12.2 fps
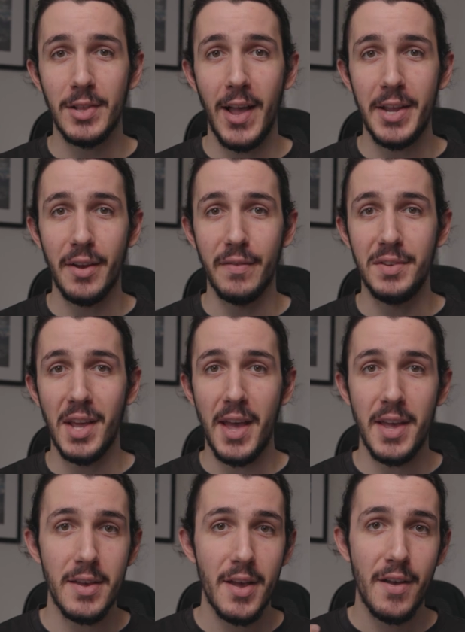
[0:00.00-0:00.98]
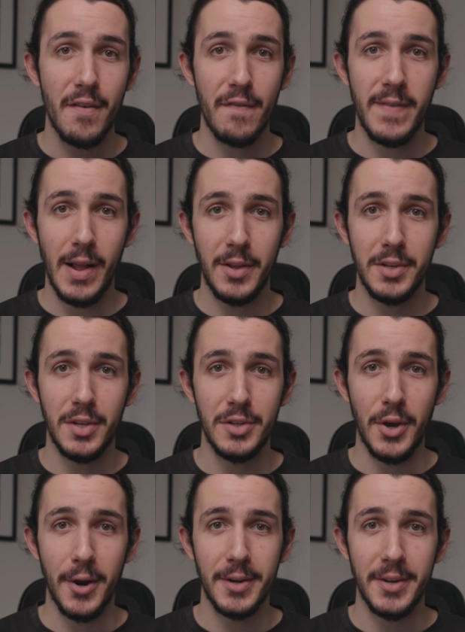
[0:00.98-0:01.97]
light of day fell into
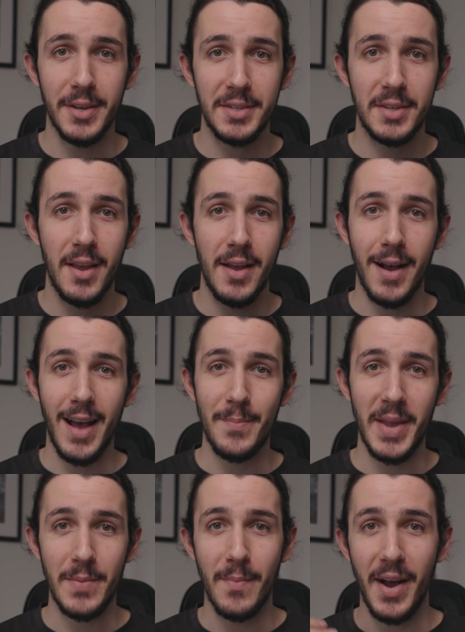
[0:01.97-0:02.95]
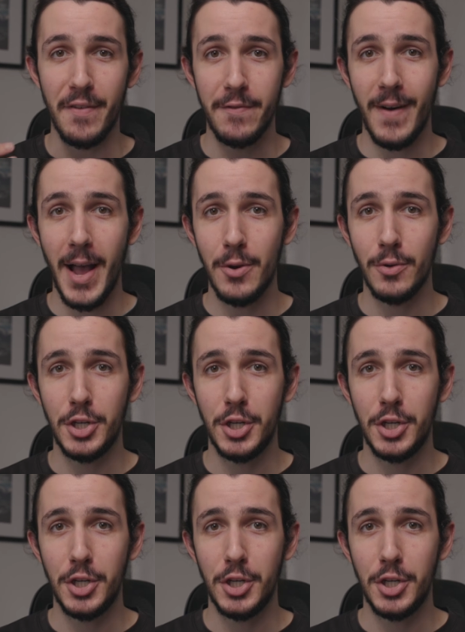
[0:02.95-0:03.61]
darkness, I made my final